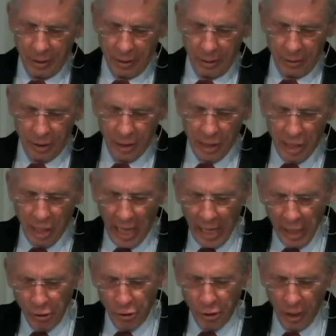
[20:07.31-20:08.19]
to
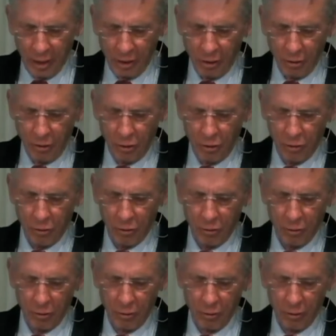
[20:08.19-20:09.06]
nations,
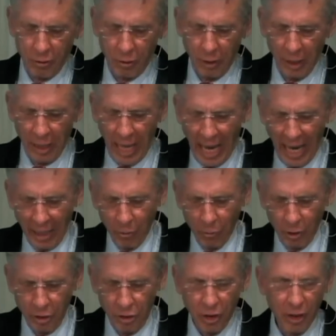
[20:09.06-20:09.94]

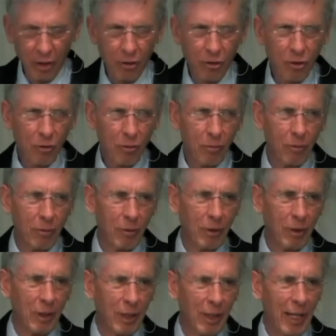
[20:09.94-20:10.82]
languages,
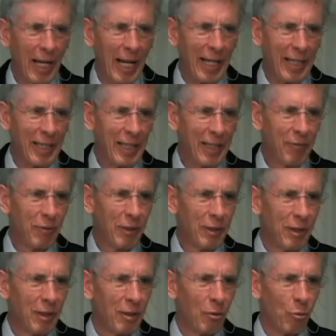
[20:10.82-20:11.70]
and
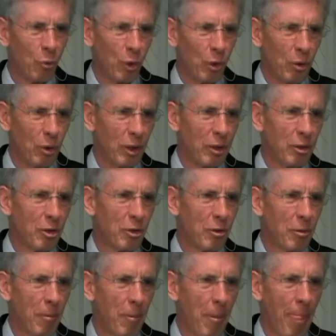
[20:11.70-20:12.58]
even rulers.
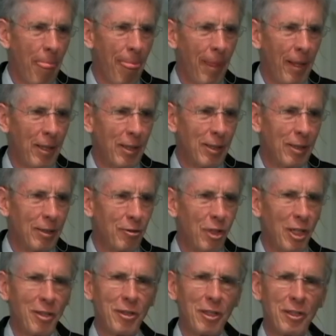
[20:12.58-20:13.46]

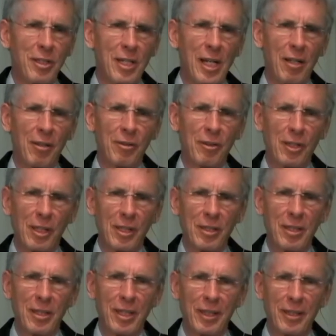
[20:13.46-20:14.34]
Jesus tells
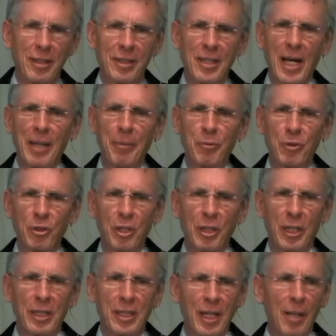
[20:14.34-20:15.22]
us that the time is going
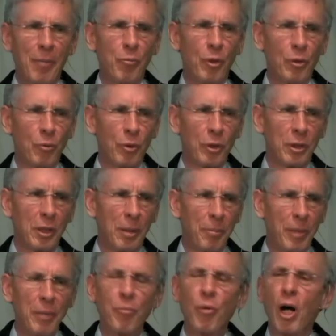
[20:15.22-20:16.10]
to come when we're going to
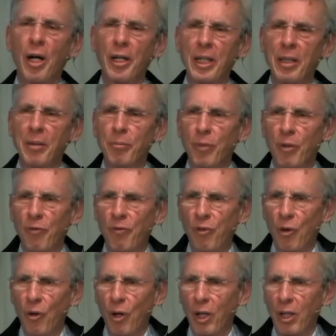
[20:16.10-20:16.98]
be brought in
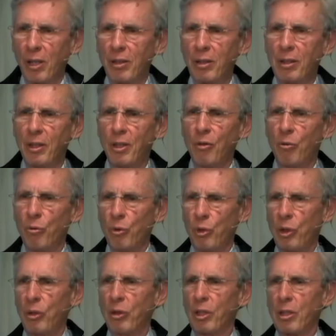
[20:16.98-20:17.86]
before
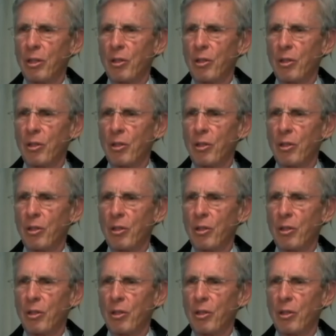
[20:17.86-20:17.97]
rulers